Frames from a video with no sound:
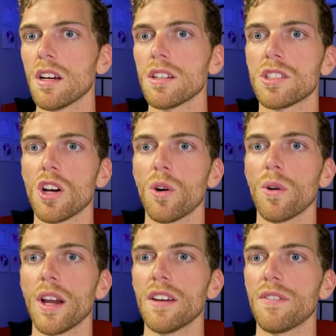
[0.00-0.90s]

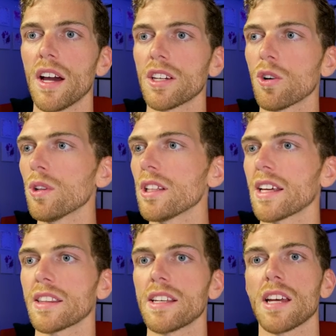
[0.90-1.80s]
So if I call it
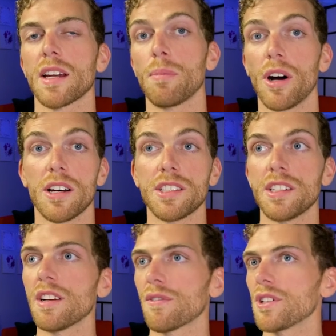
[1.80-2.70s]
like this, I can pass
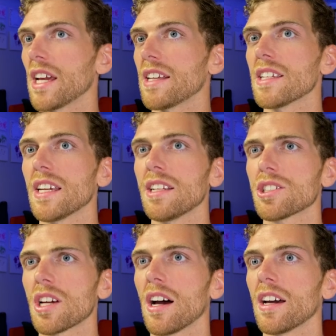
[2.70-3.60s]
in different data
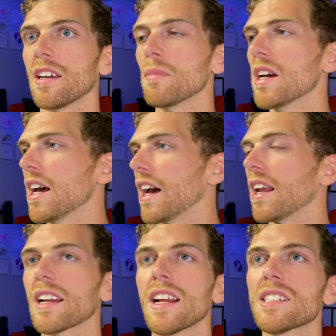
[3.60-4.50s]
each time.
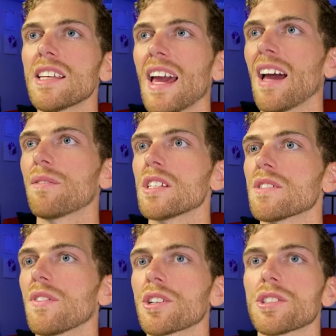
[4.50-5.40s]
And I can actually have
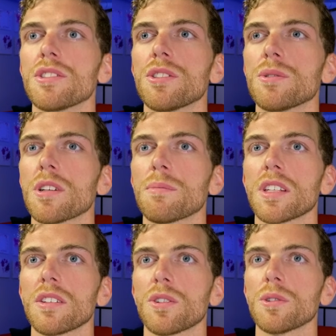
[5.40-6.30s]
this function do
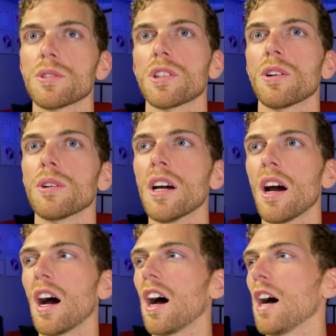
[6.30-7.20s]
something cool. So
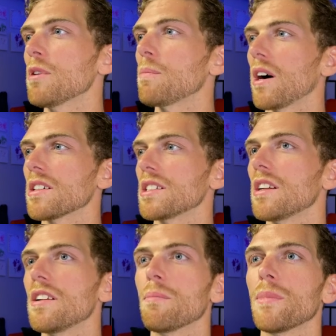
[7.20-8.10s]
I'm going to pass in
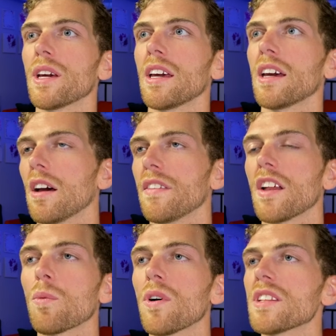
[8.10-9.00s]
a number here. And
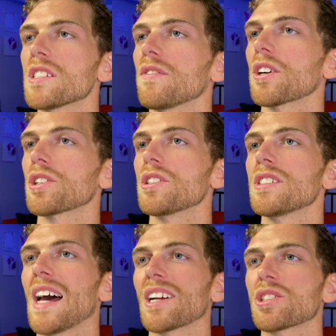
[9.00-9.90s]
then I want this function
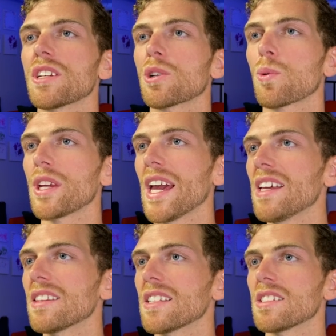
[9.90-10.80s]
to actually
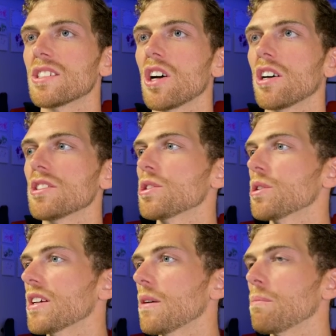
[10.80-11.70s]
create this stars
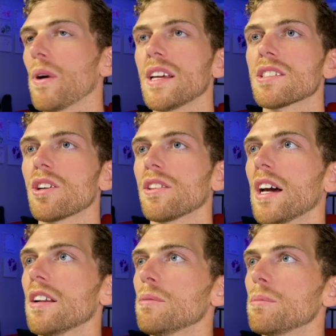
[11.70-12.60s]
string based on
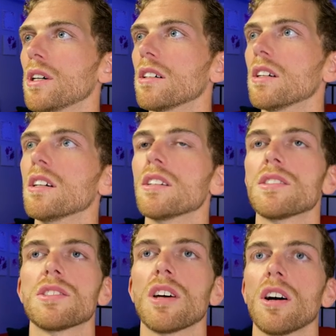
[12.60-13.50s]
that number.
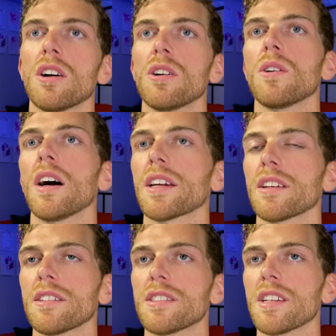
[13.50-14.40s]
So I
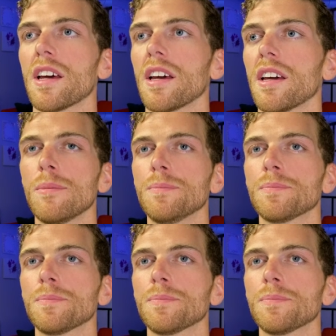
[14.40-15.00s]
could say,